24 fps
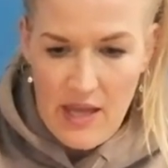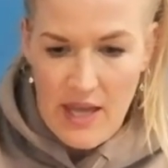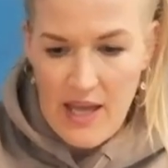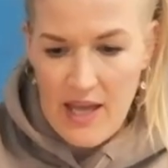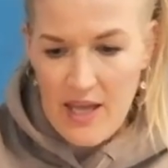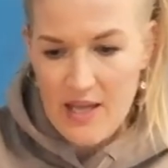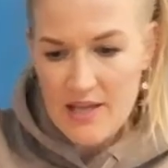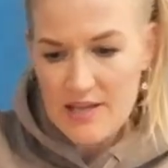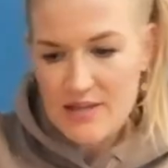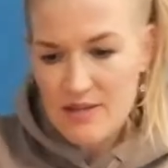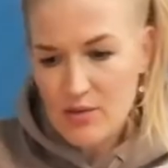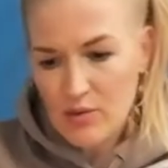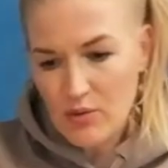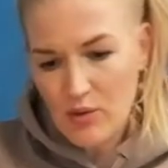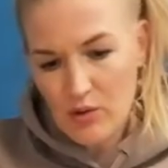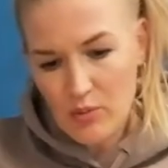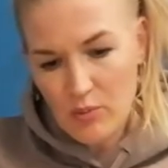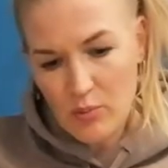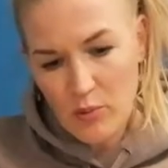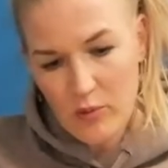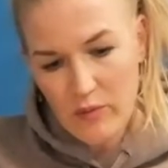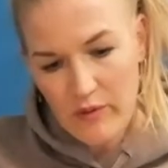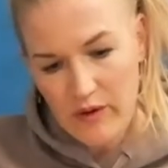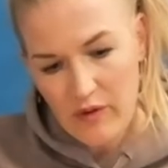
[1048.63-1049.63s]
as you're
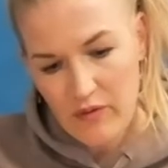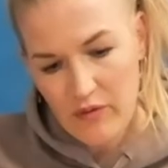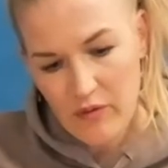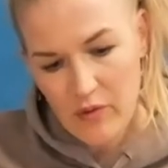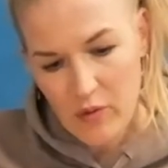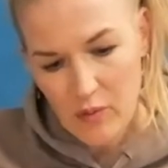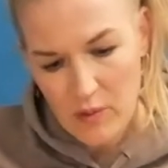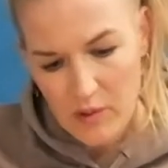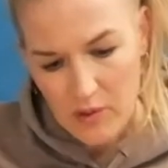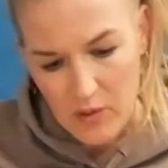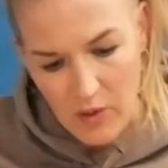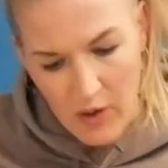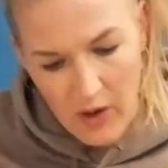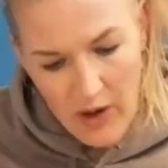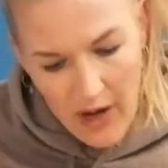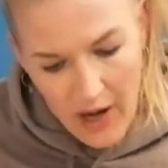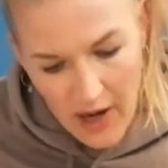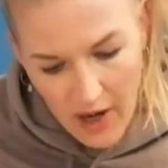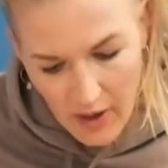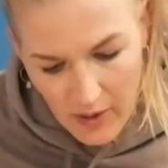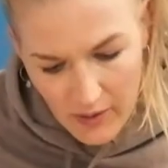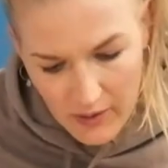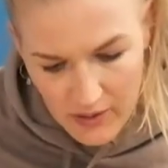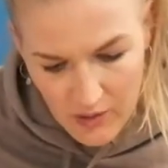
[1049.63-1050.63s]
moving forward, or
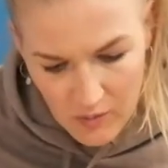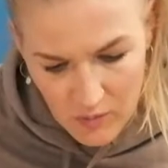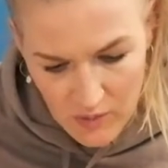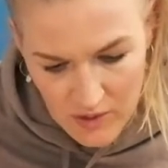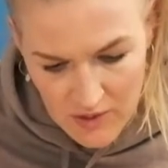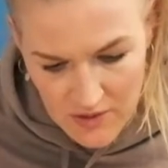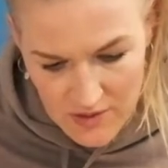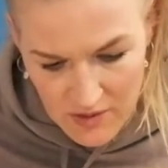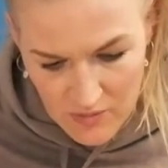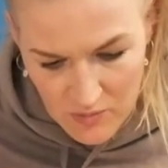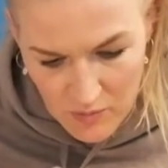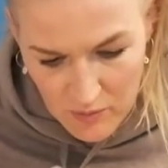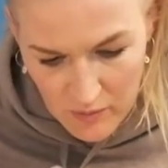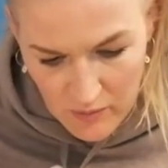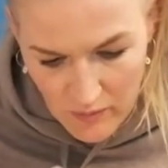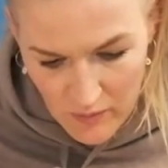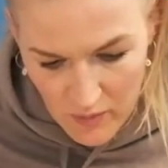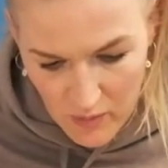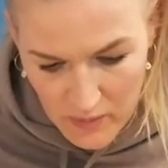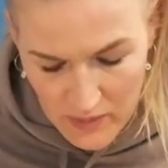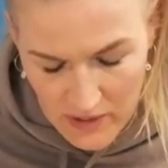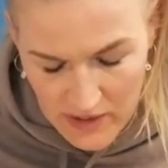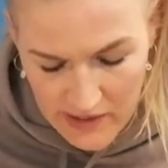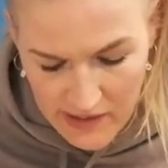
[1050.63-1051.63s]
how you want to move
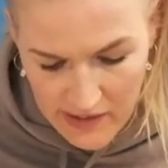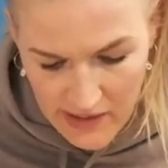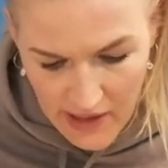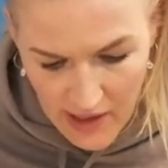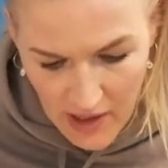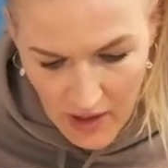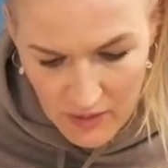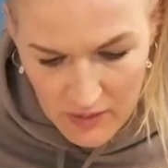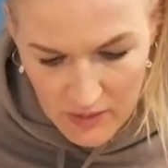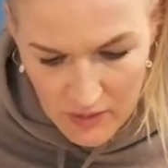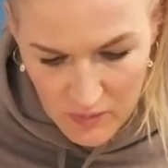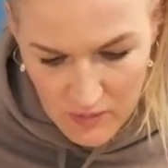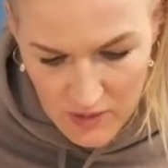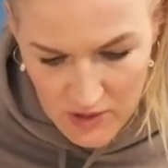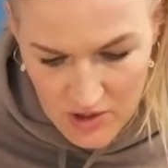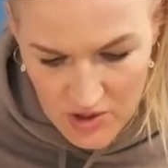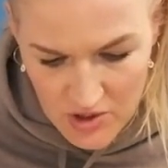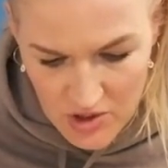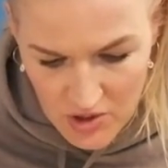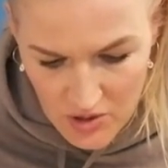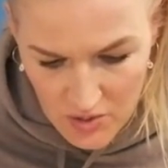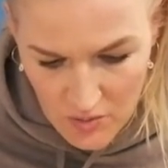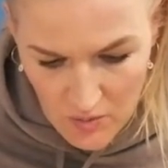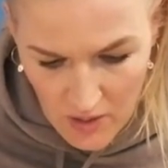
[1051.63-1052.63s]
forward and how you want to
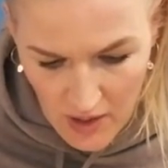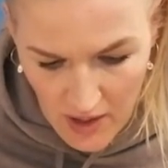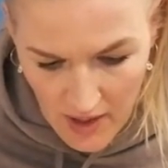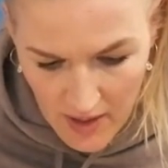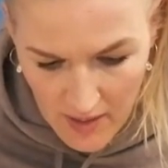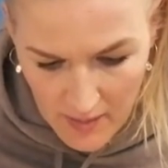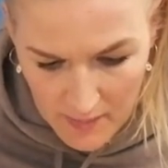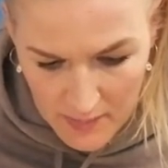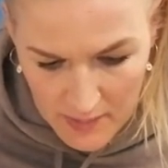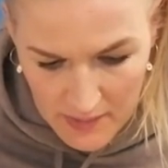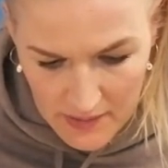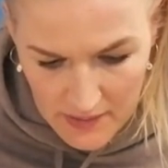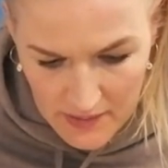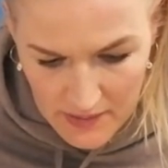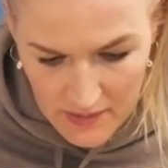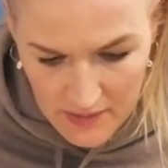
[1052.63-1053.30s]
show up.